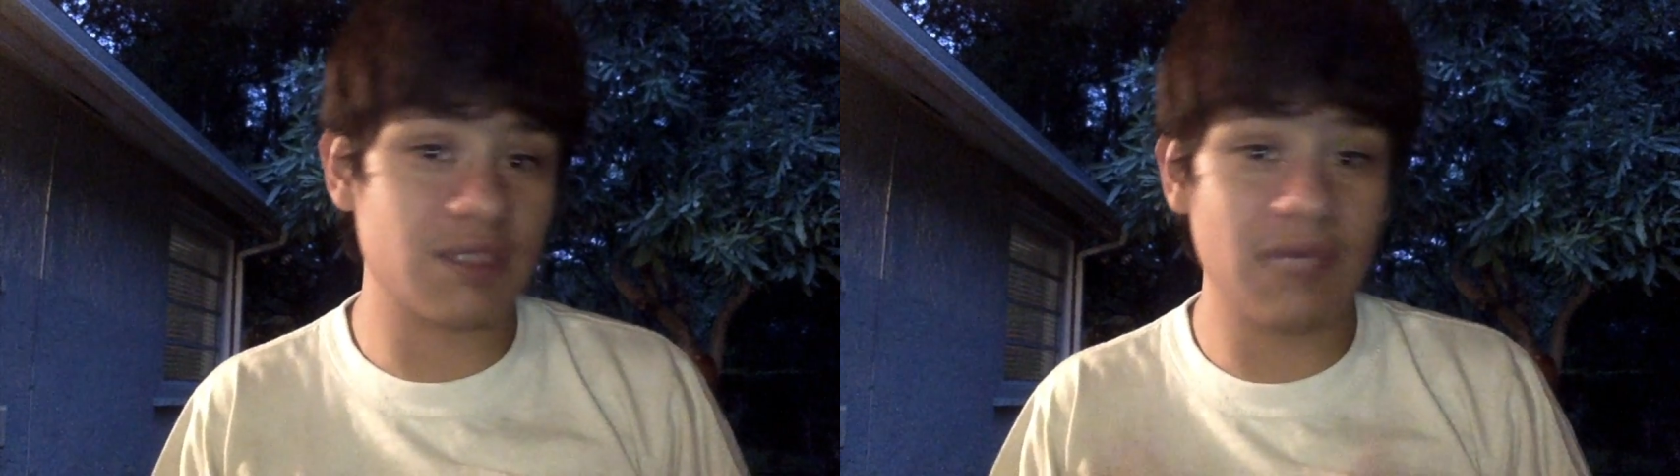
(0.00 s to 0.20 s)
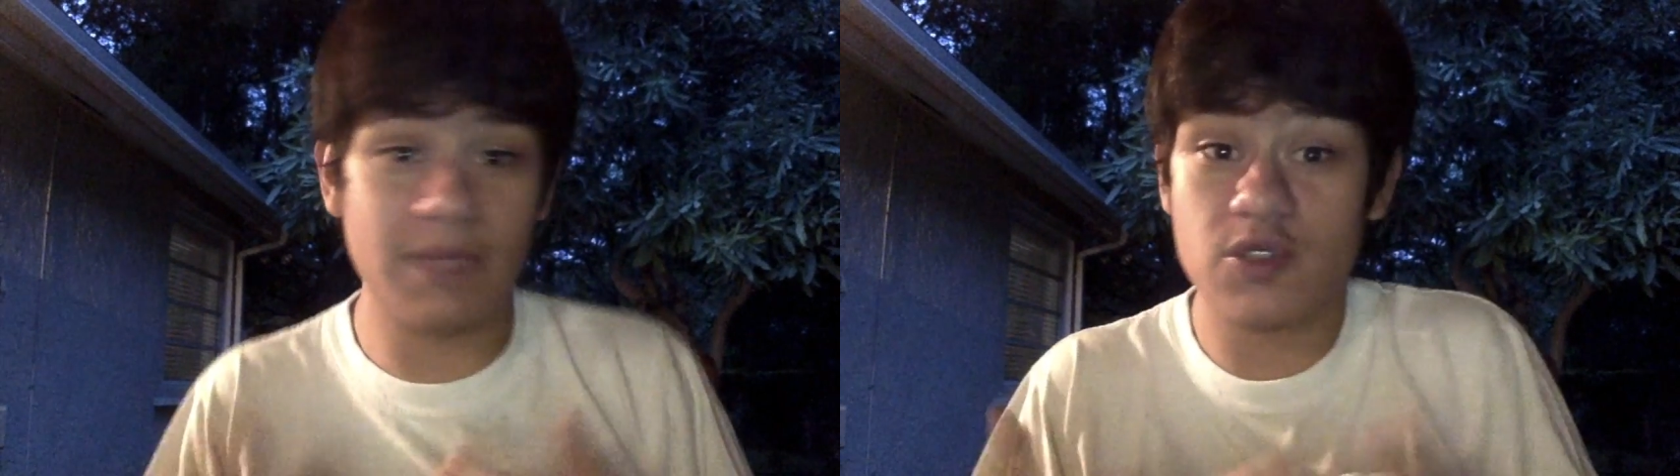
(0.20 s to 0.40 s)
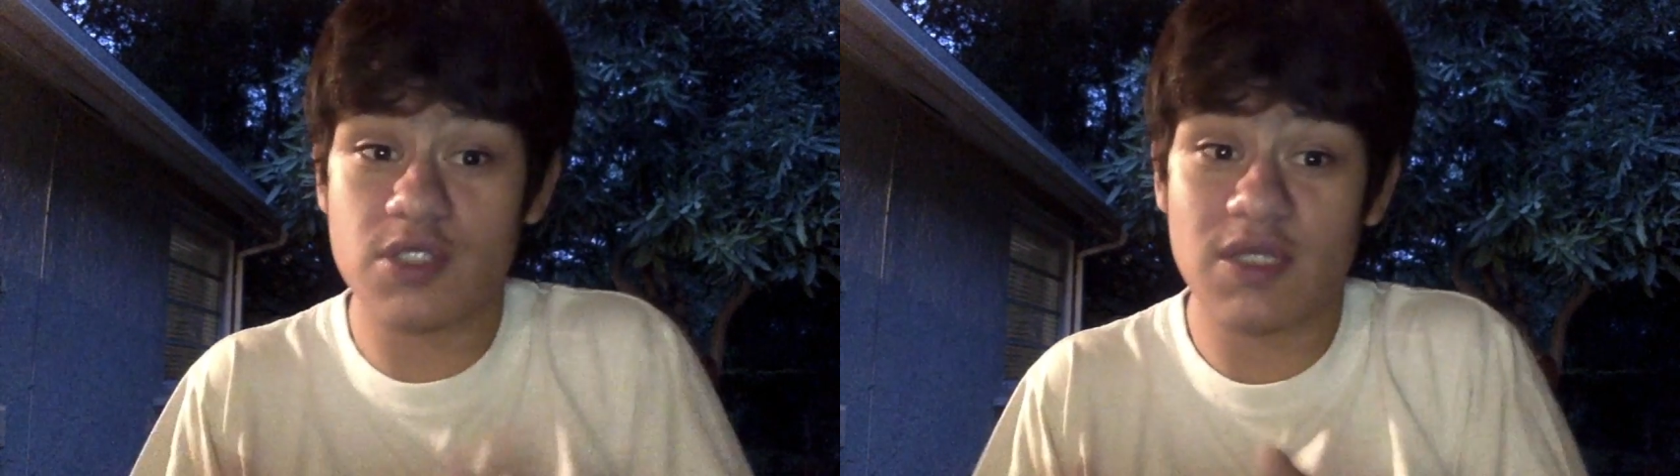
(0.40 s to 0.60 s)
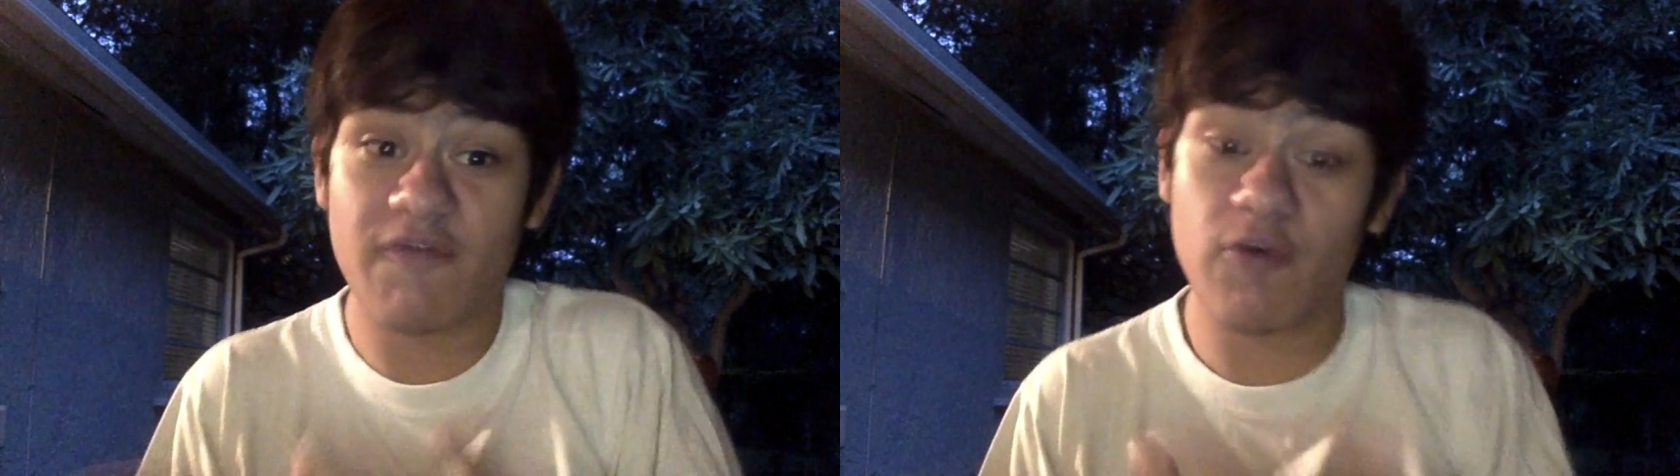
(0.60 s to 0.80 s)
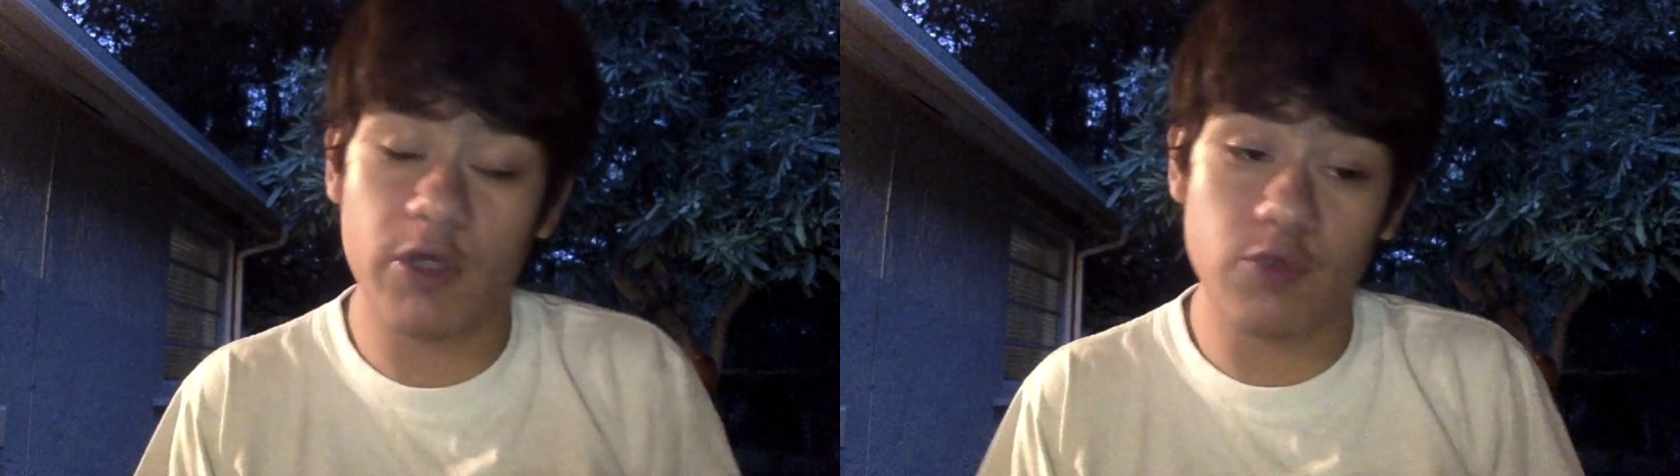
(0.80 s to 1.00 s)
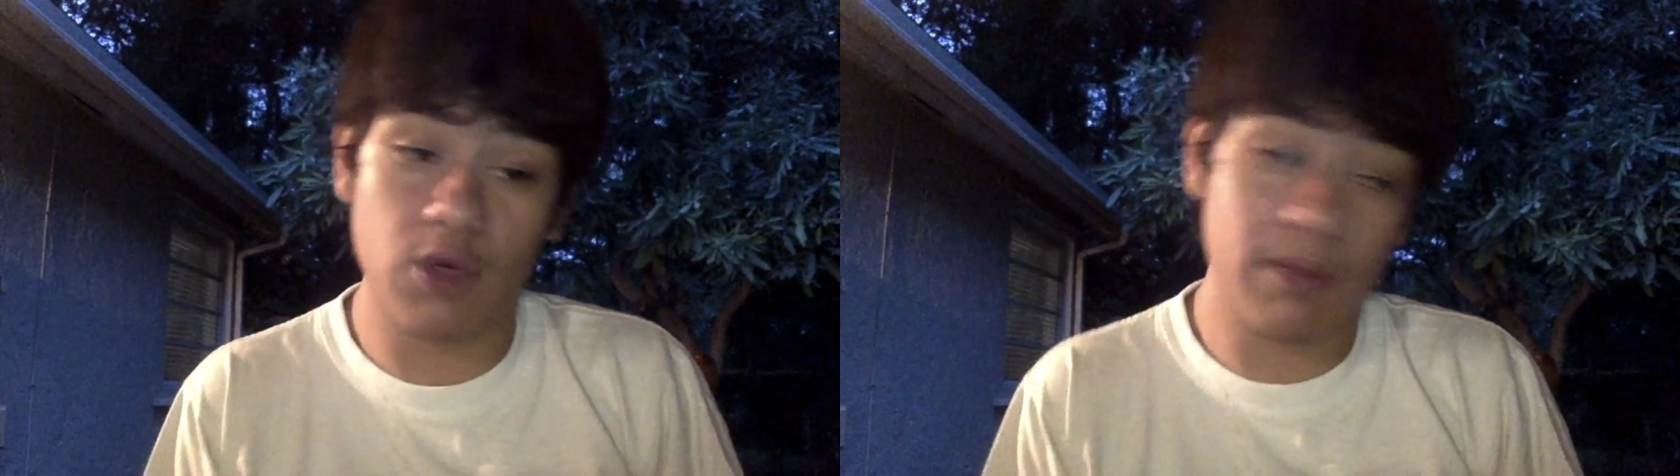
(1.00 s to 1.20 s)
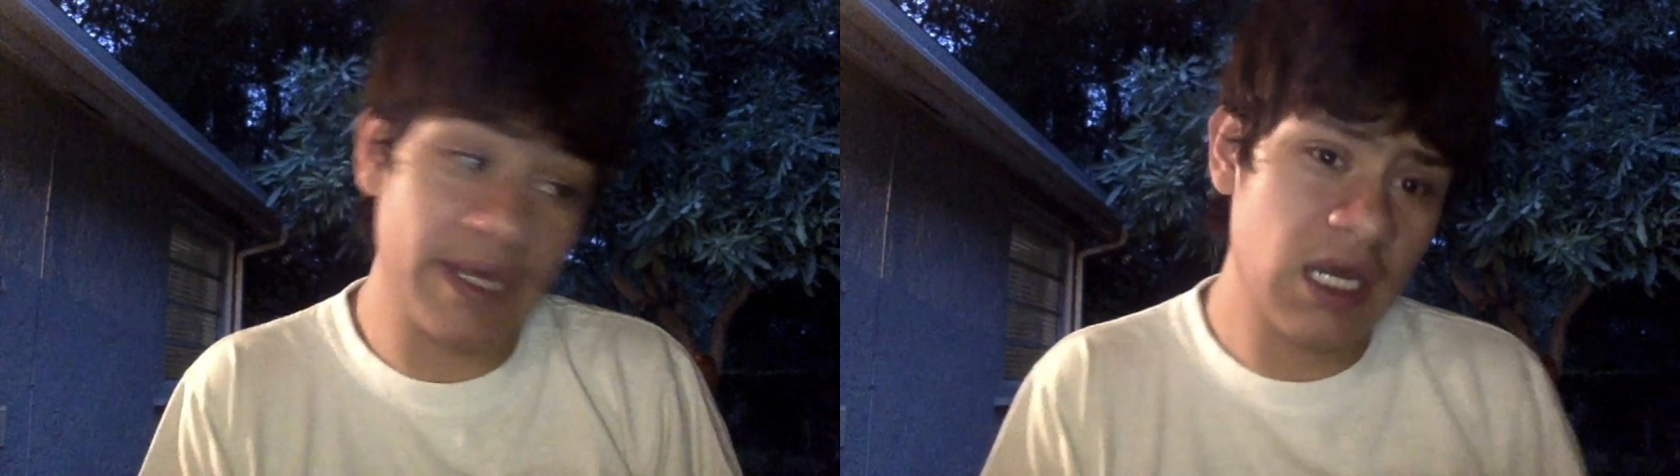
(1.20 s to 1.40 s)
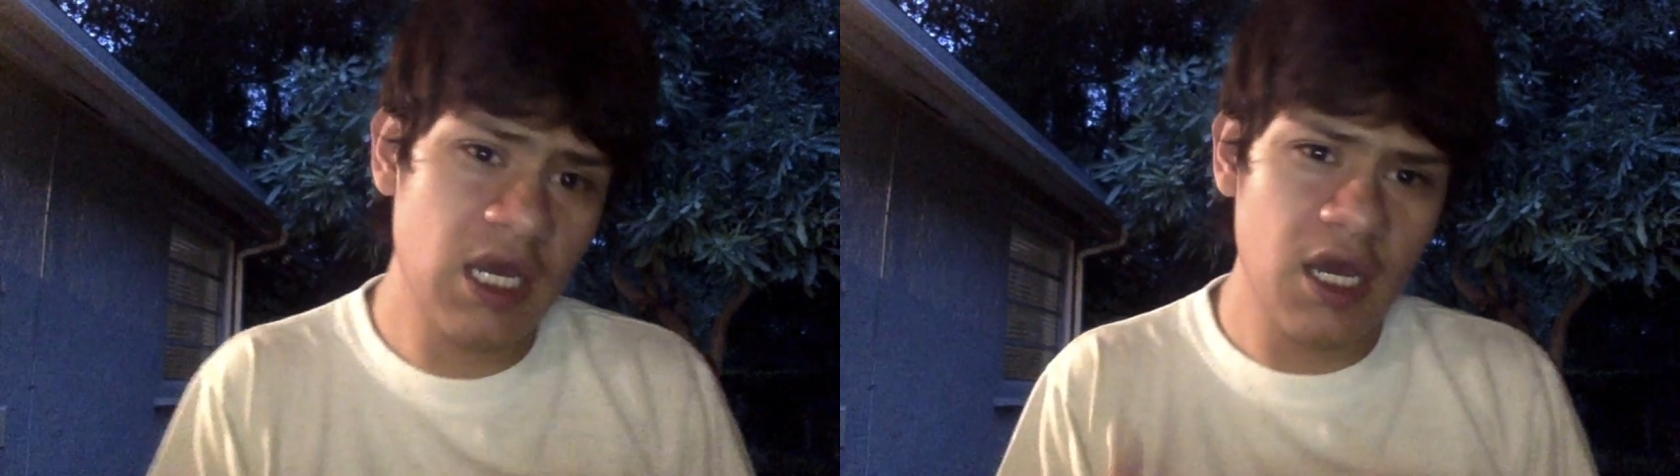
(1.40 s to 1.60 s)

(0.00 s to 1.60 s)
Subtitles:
And maybe there's a different one you want to make.